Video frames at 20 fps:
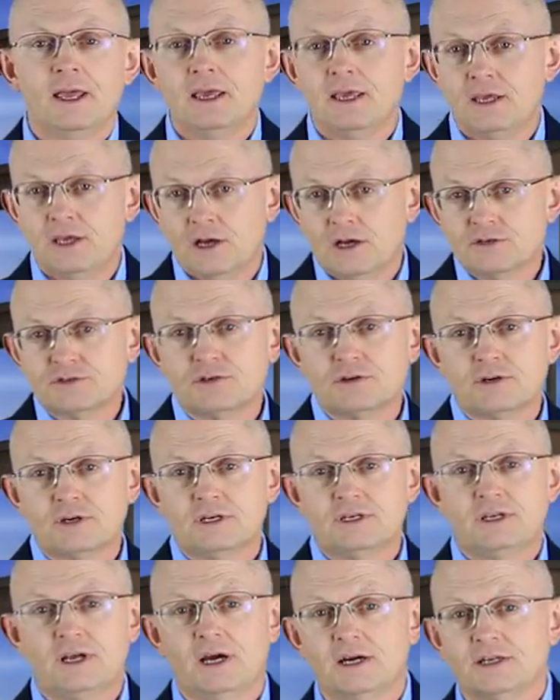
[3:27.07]
He also
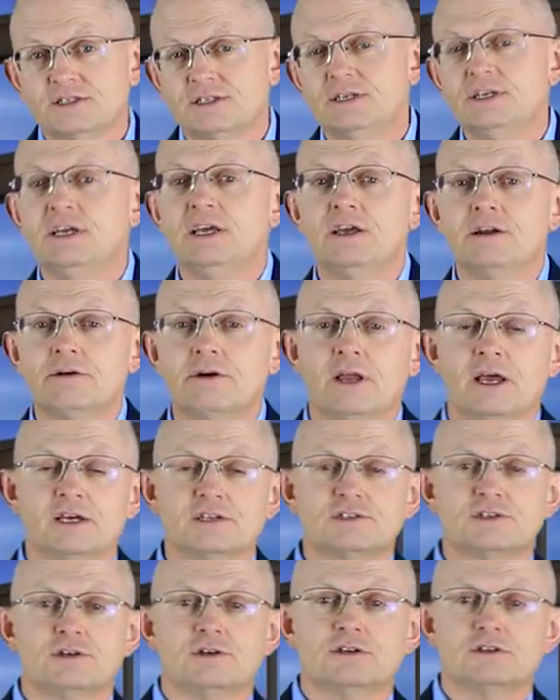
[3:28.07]
conducts an
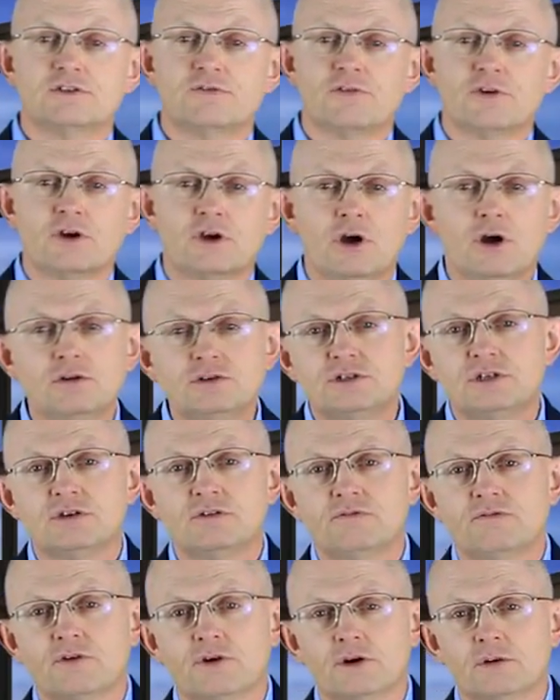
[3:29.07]
internet search for
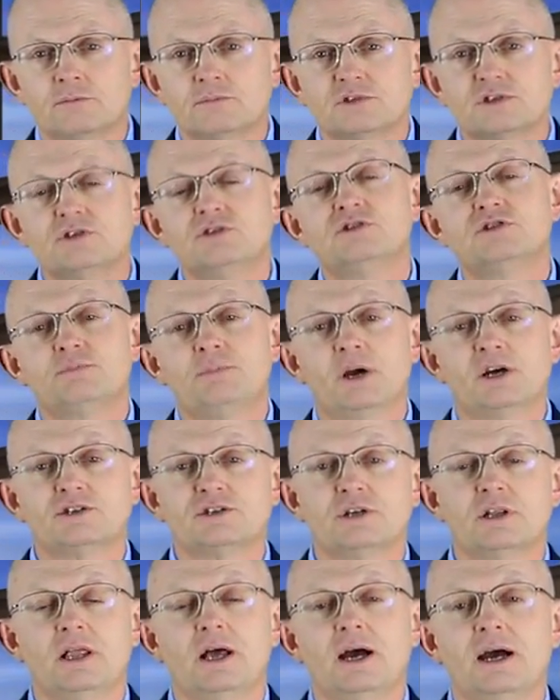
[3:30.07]
coaching firms who
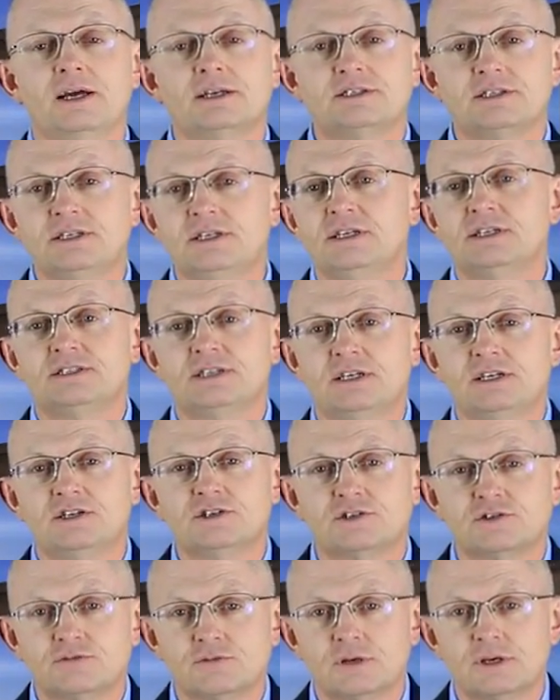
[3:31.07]
specialize in his
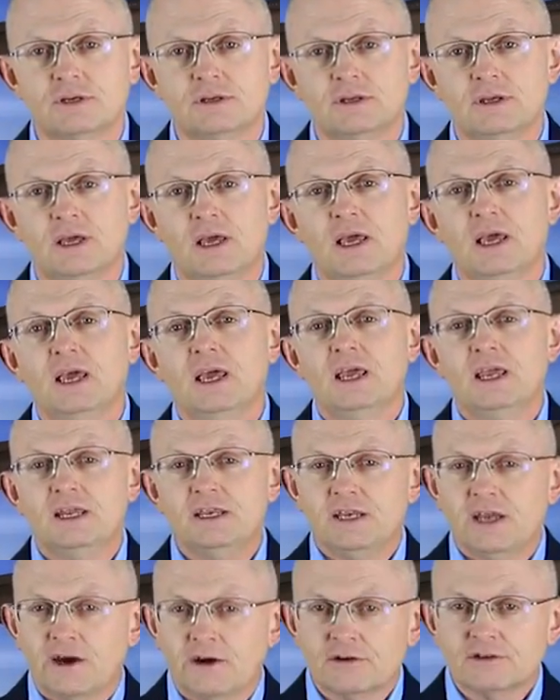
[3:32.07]
industry. He
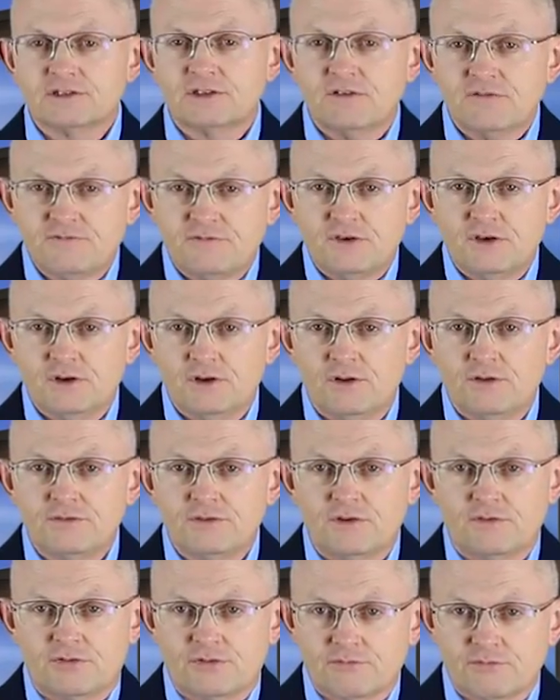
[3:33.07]
narrows the field
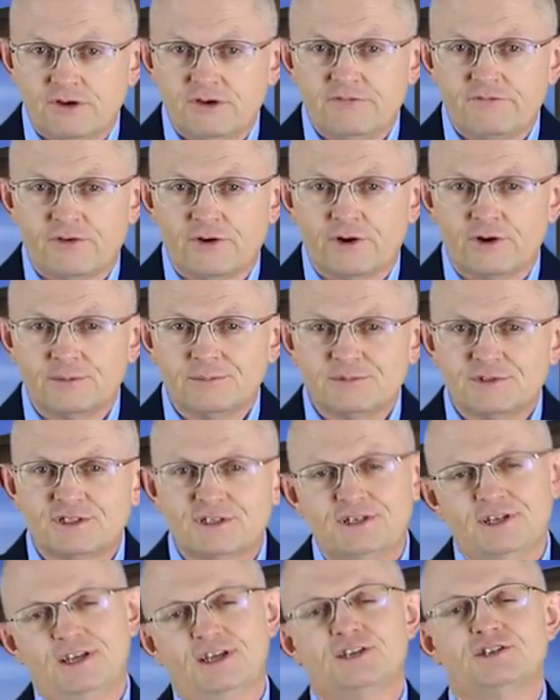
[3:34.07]
to 3
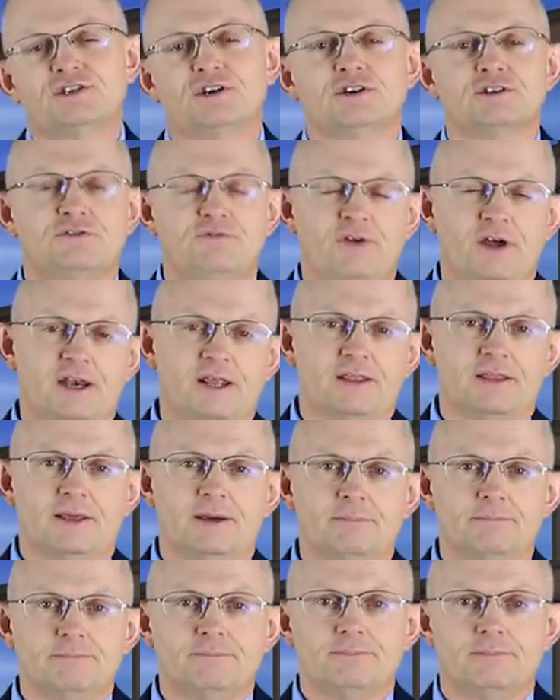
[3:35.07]
firms and starts vetting
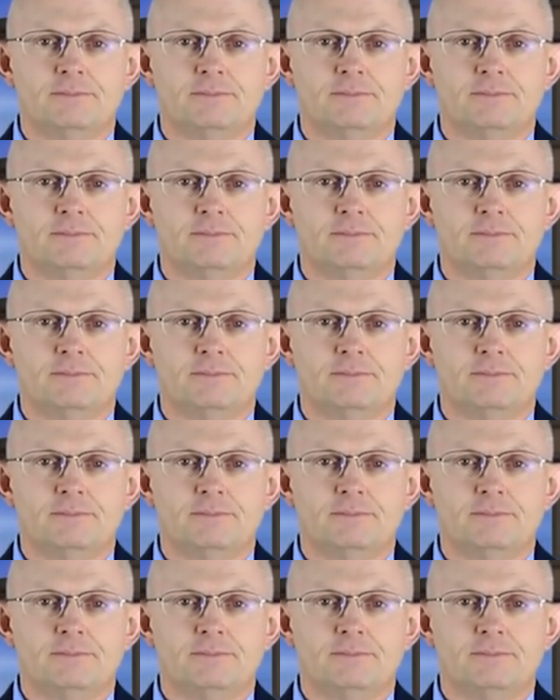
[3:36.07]
them.